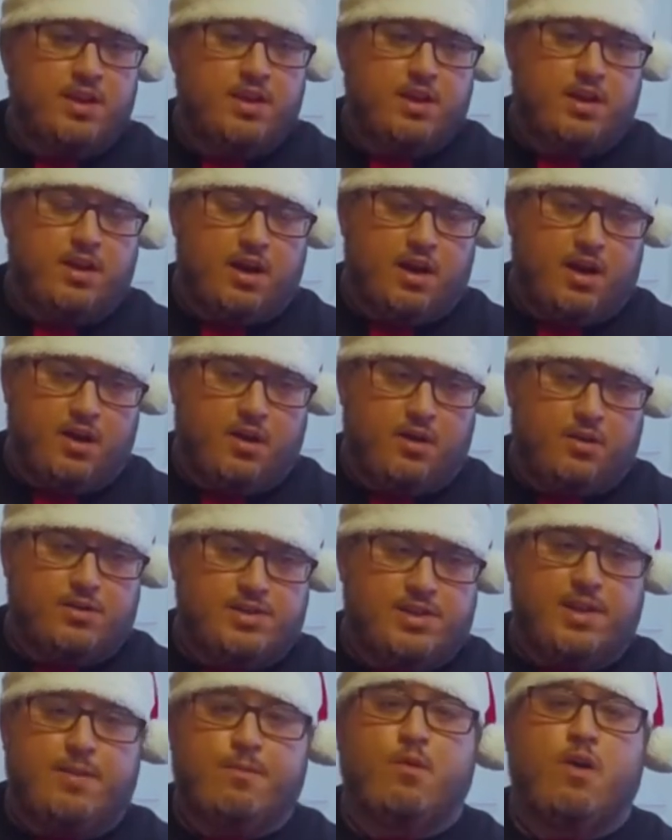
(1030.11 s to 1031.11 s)
Uh,
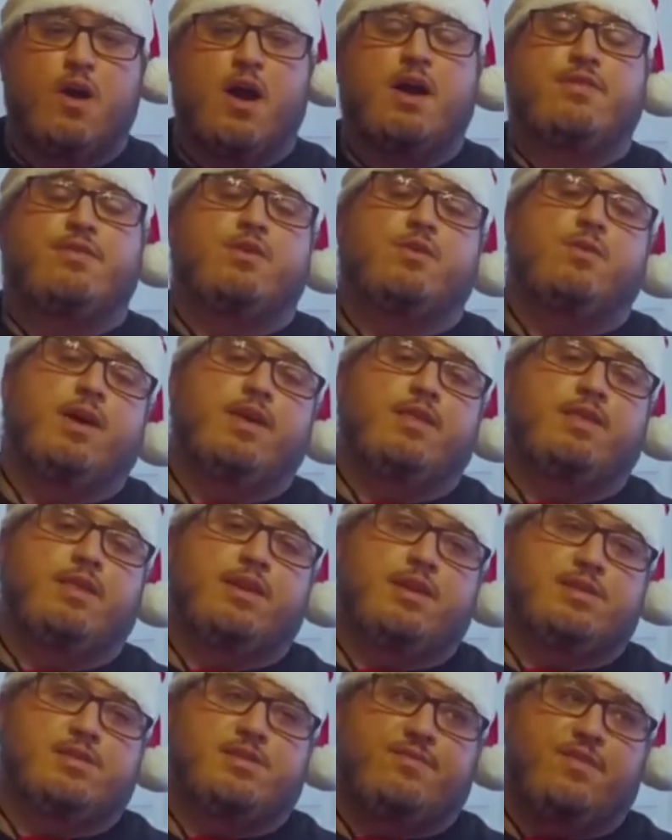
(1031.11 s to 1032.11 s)
Tim Roth, who I
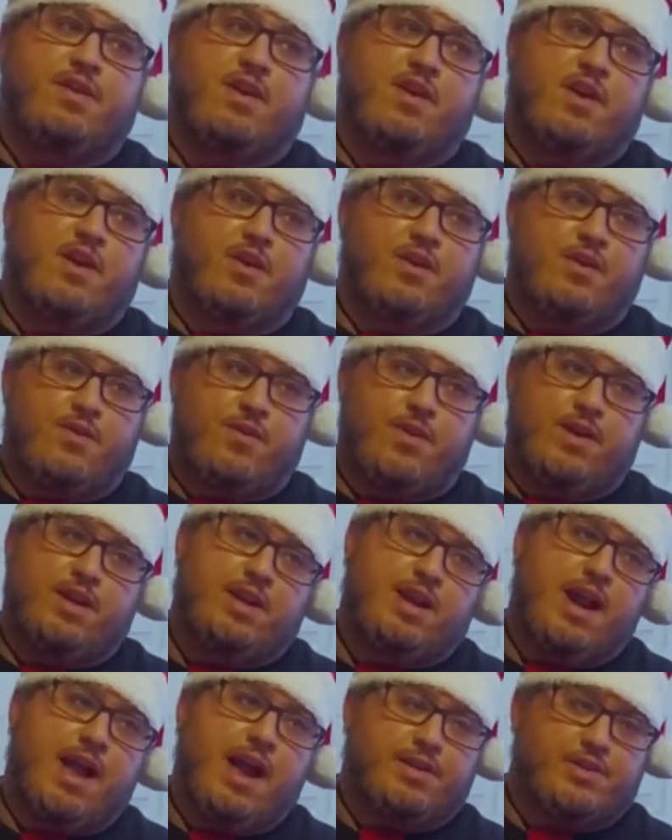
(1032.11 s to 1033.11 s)
think is a very
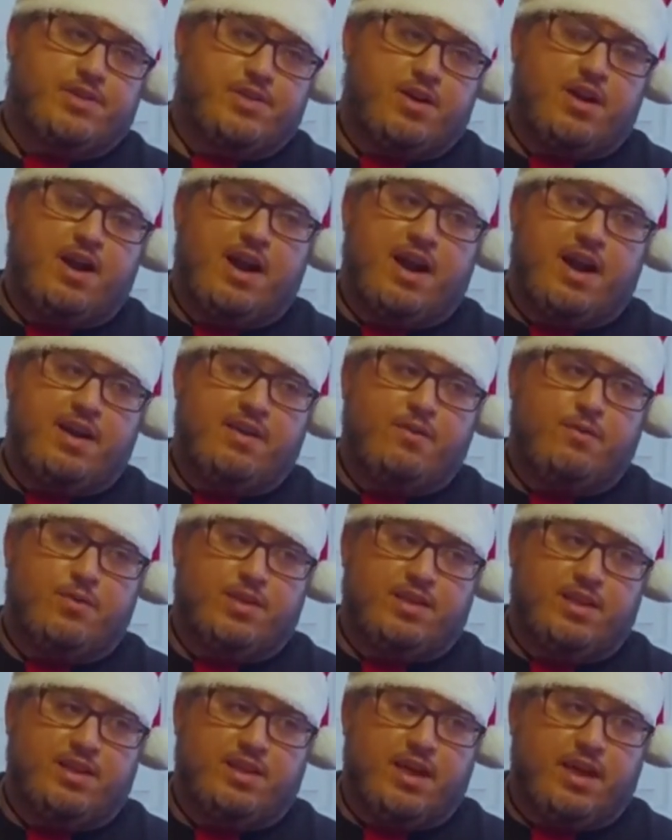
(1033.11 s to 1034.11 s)
underrated actor, I
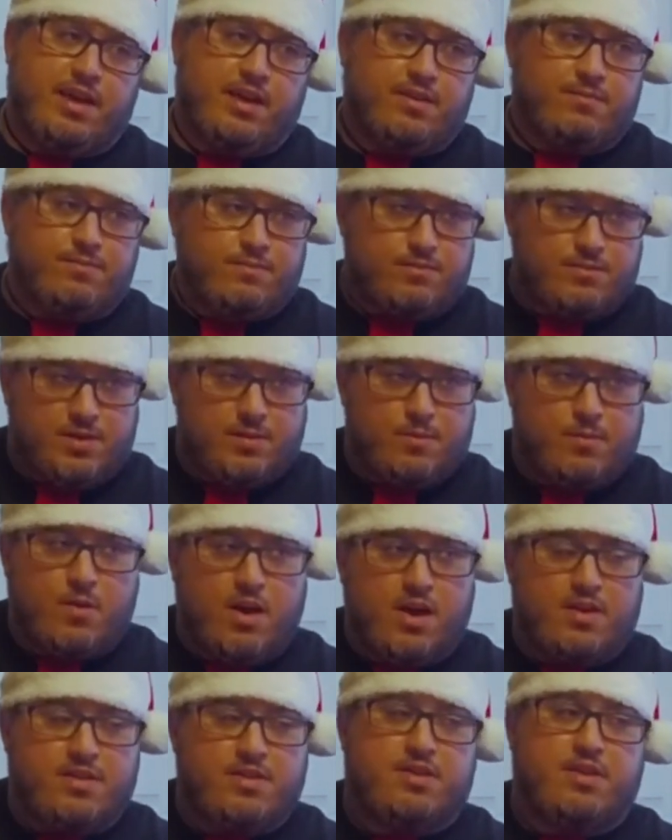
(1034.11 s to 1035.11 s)
really like Tim
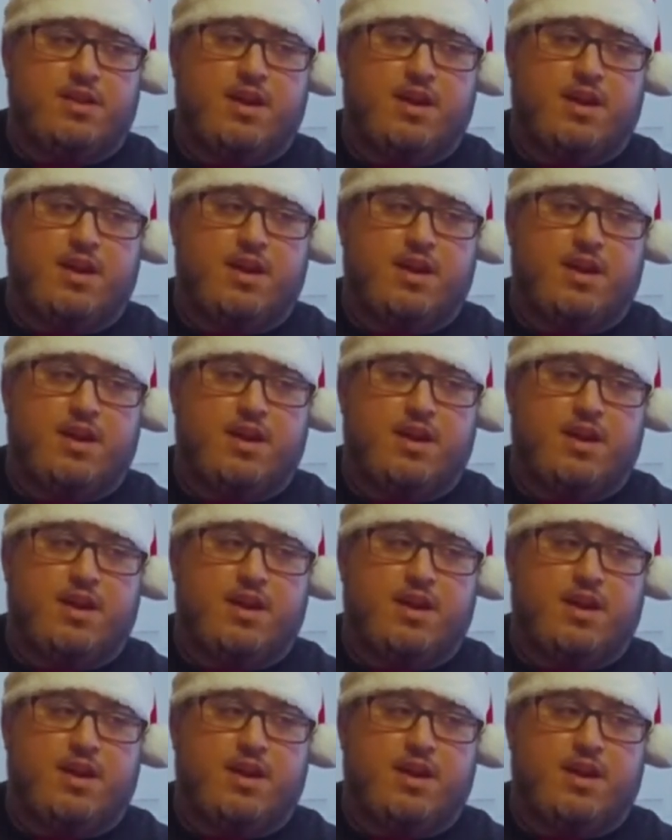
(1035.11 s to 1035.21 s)
Roth.